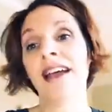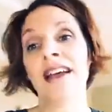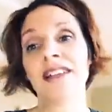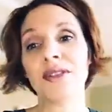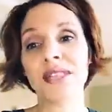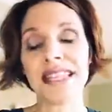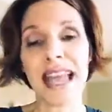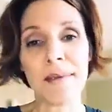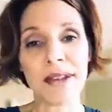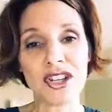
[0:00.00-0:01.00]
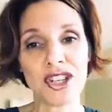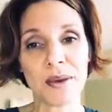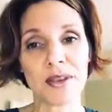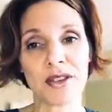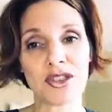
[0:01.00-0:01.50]
So today I'm going to
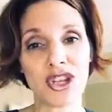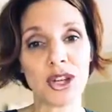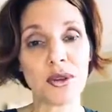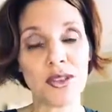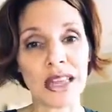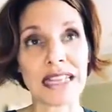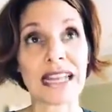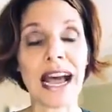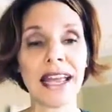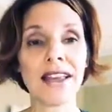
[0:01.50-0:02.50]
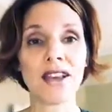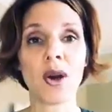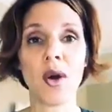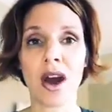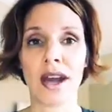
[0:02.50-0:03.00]
share with you 2 things. I could
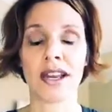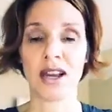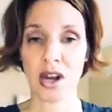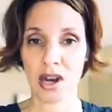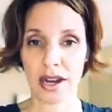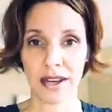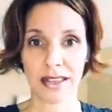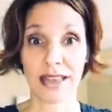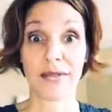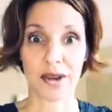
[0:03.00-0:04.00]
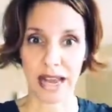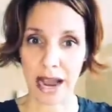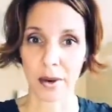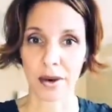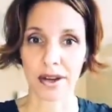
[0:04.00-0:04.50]
go on and on, like for an
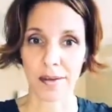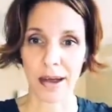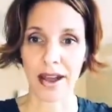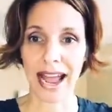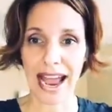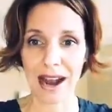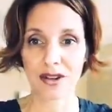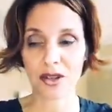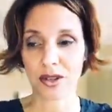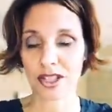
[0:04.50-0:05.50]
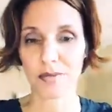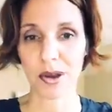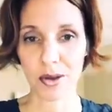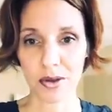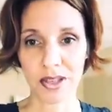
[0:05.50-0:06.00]
hour, about how to
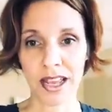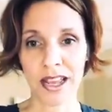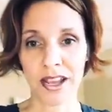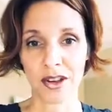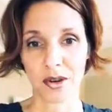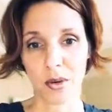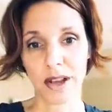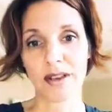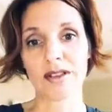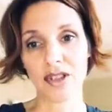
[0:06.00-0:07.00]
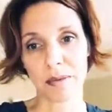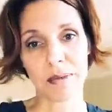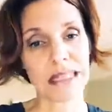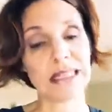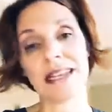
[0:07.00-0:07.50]
expose your oils, your
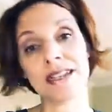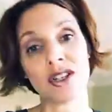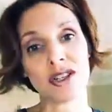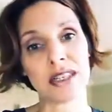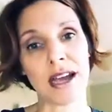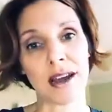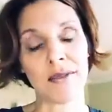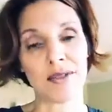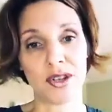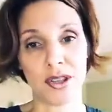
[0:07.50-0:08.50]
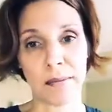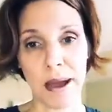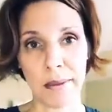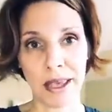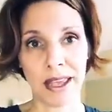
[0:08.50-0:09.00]
business, yourself to the
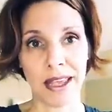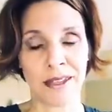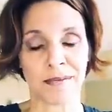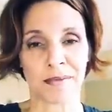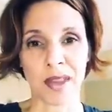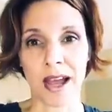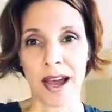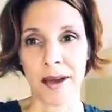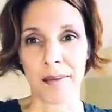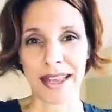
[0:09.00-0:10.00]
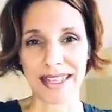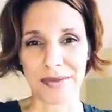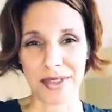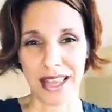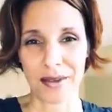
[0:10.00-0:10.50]
public, except
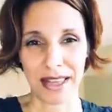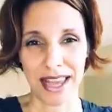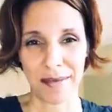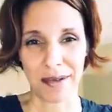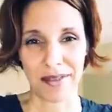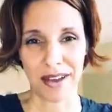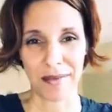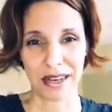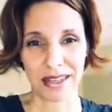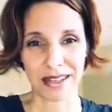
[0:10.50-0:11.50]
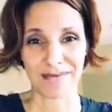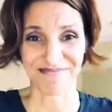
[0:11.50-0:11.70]
for they only gave me 5 minutes.